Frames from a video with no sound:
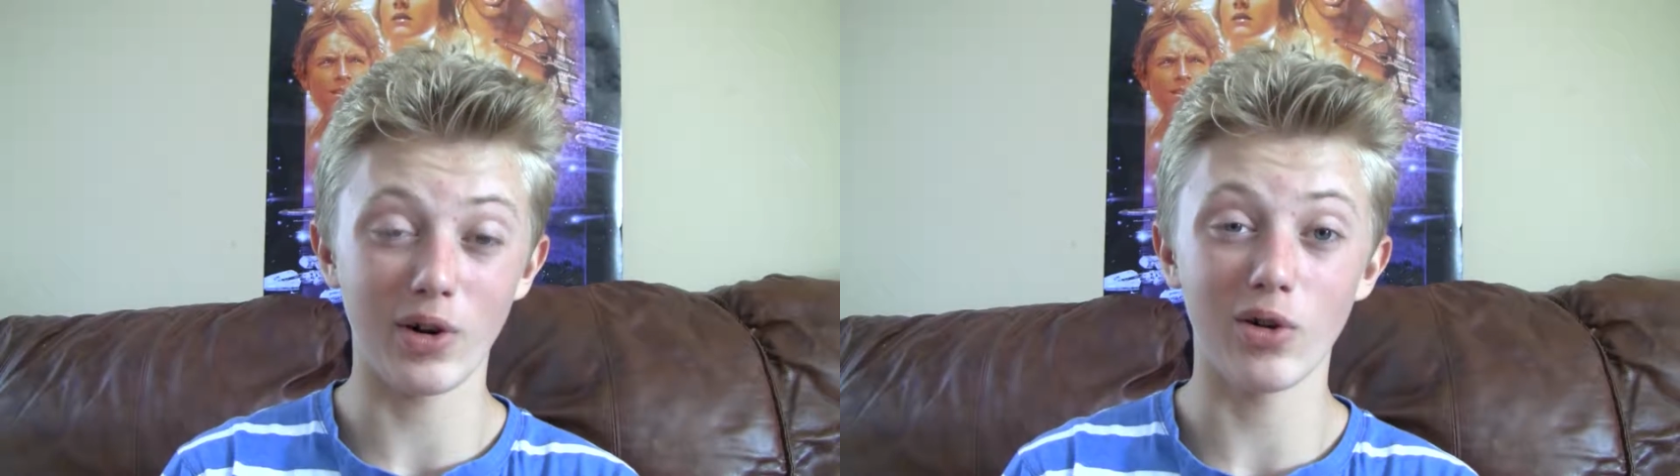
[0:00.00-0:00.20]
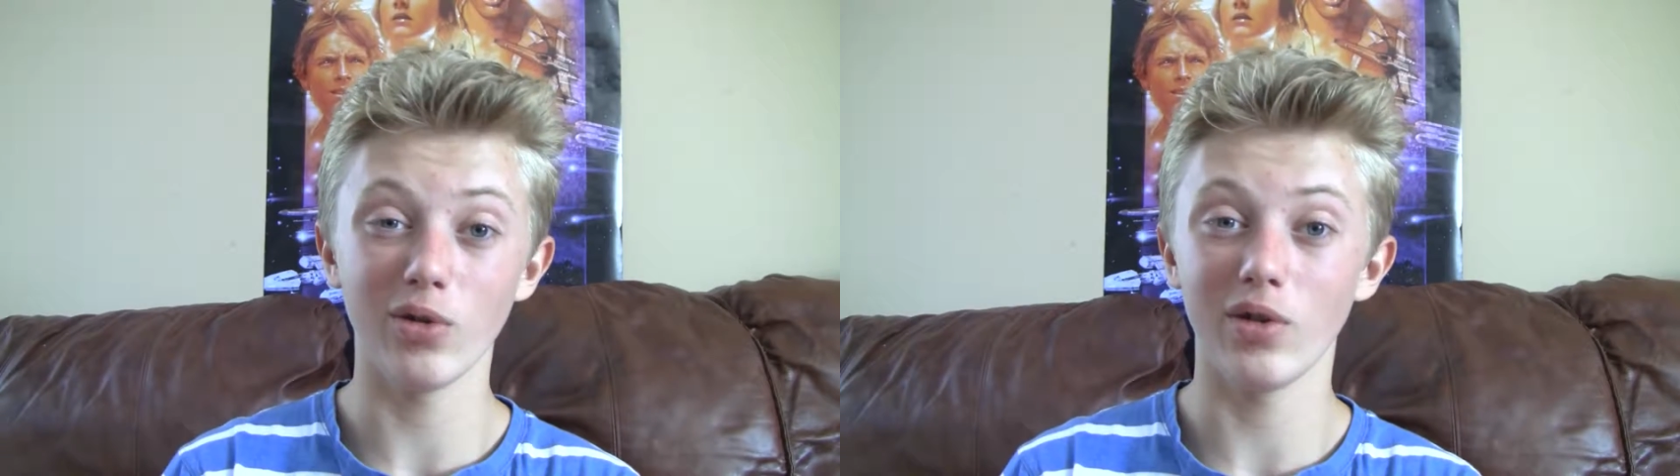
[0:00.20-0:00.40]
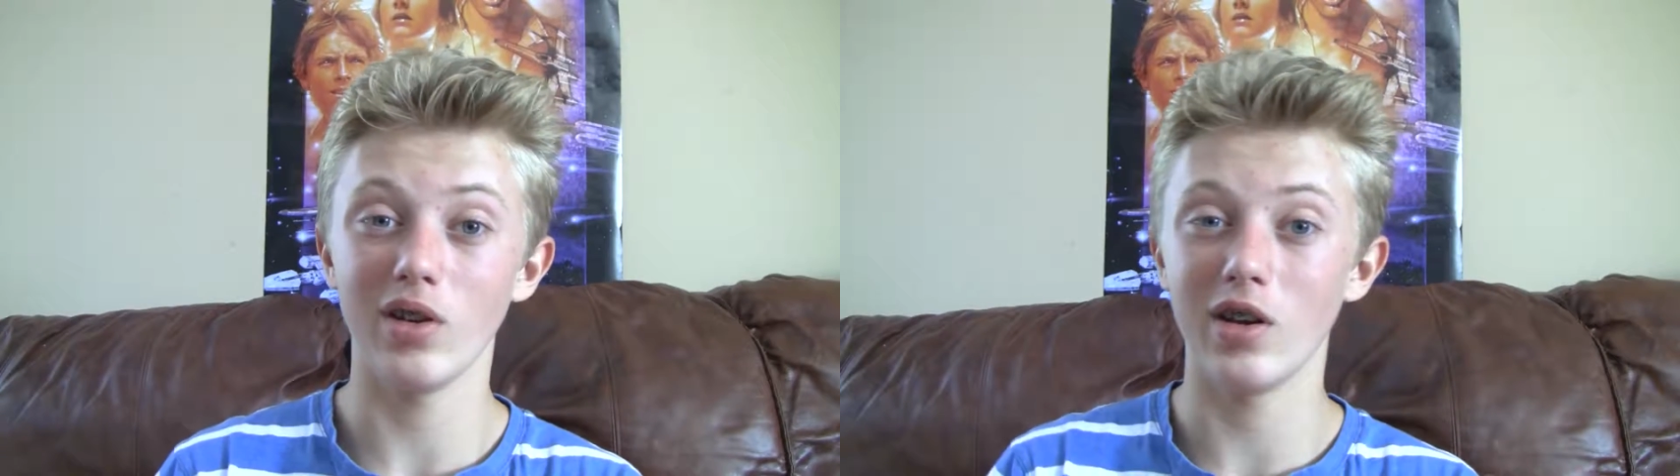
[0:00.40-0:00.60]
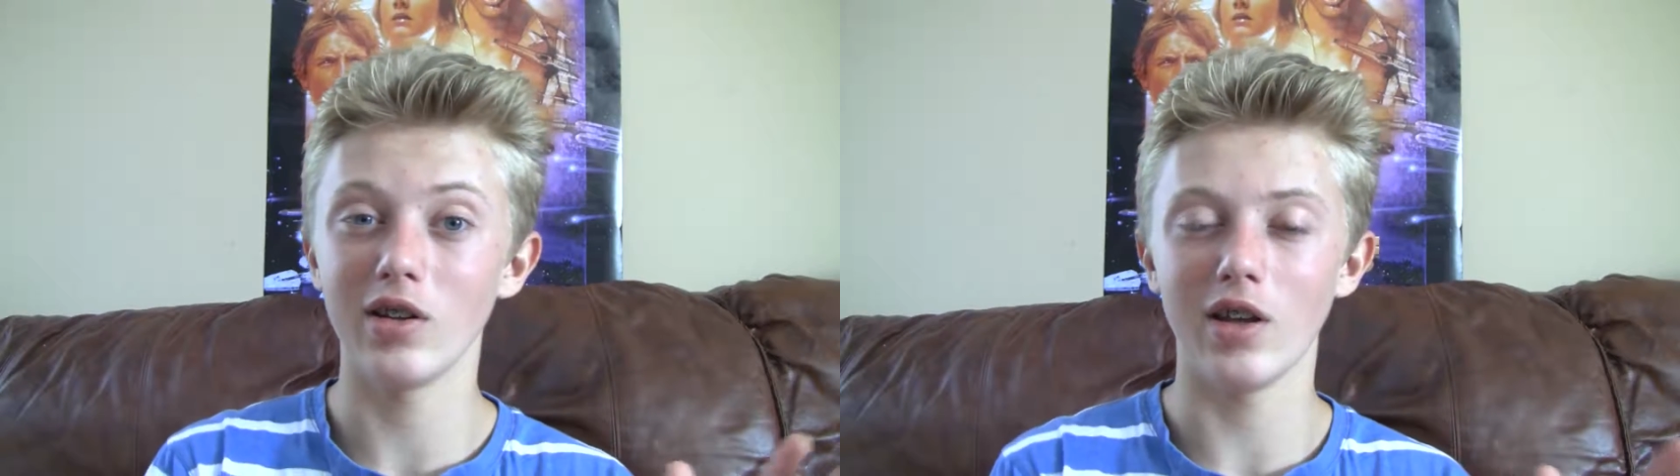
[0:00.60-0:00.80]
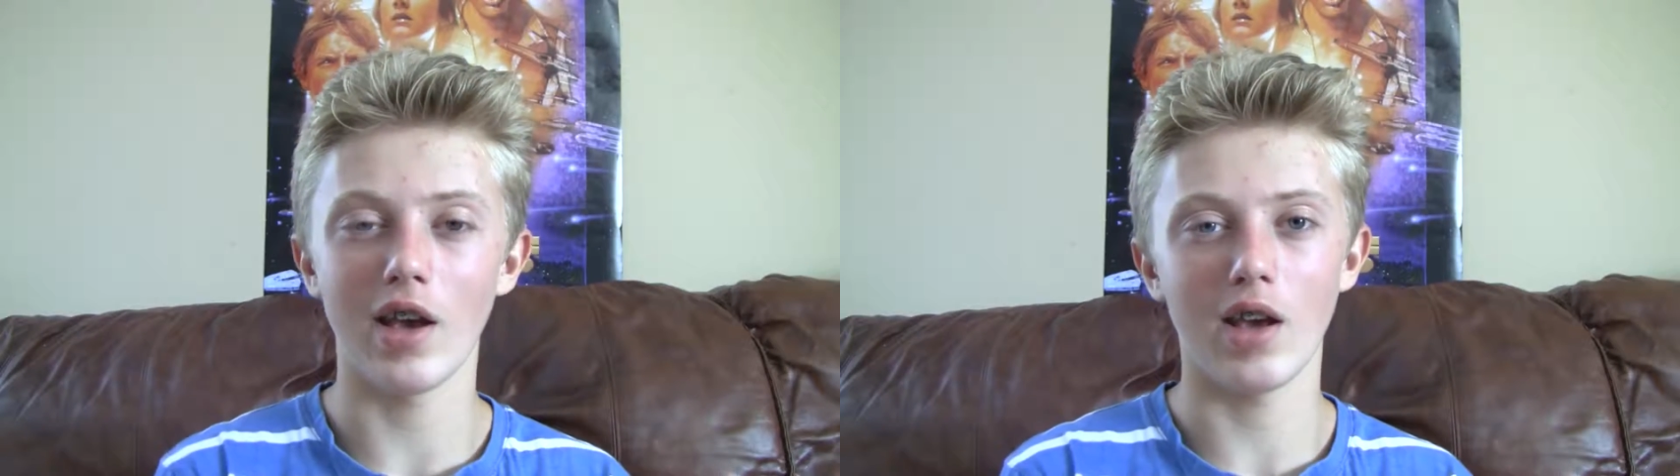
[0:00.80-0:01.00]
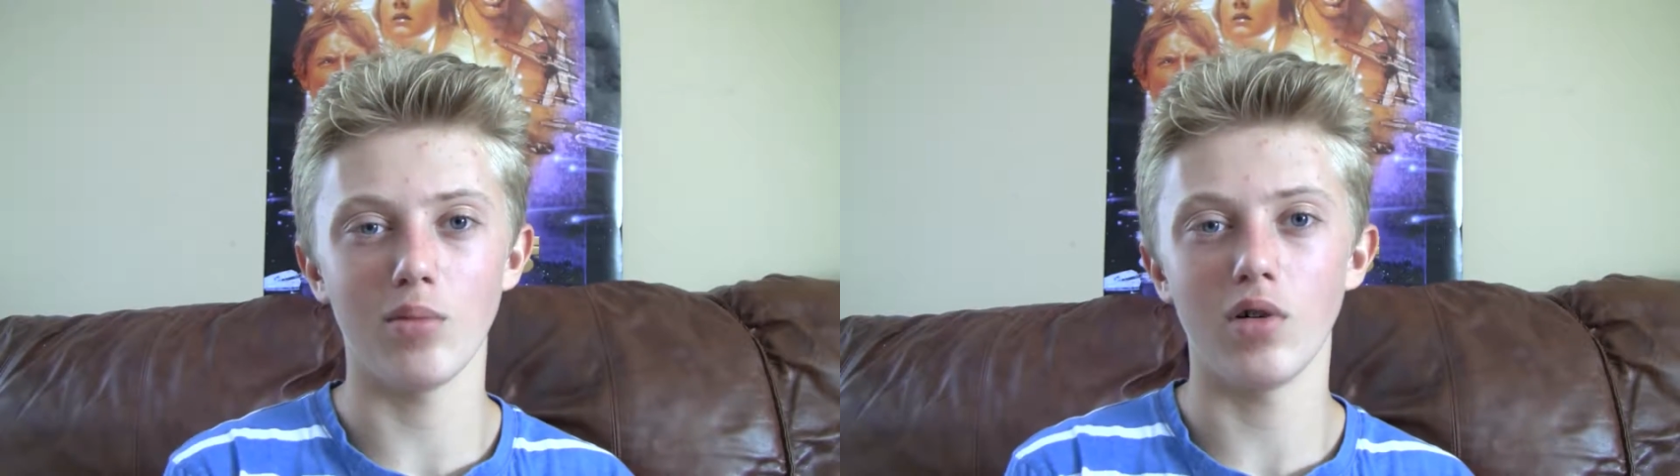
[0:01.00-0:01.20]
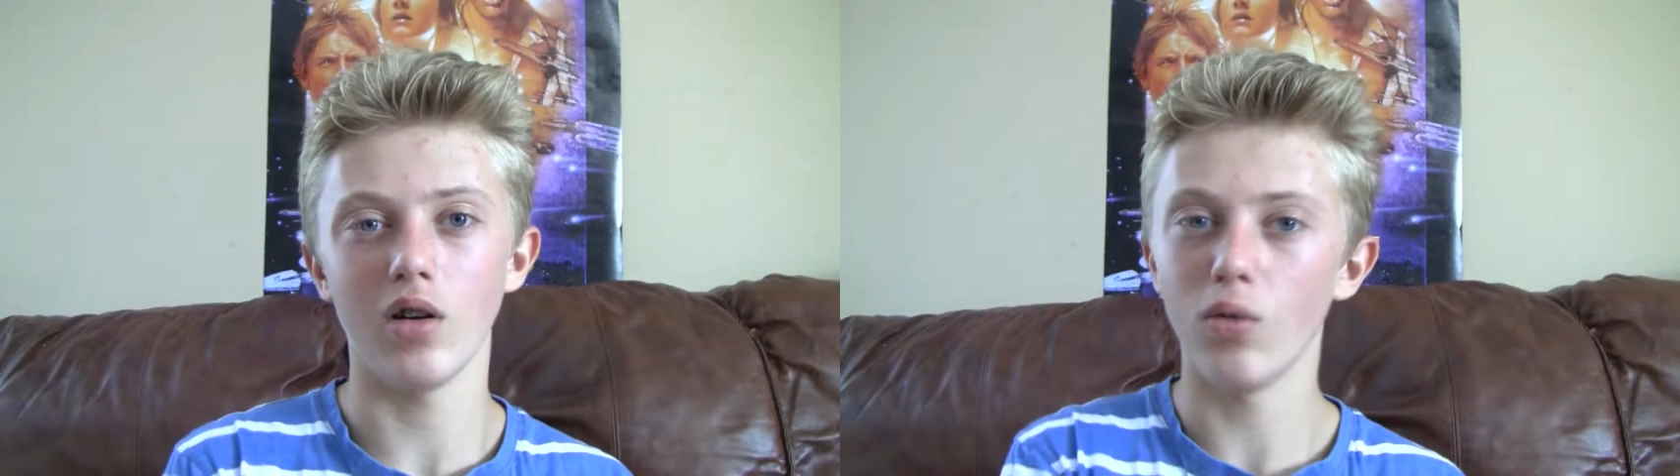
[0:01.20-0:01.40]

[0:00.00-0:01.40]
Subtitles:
early in-game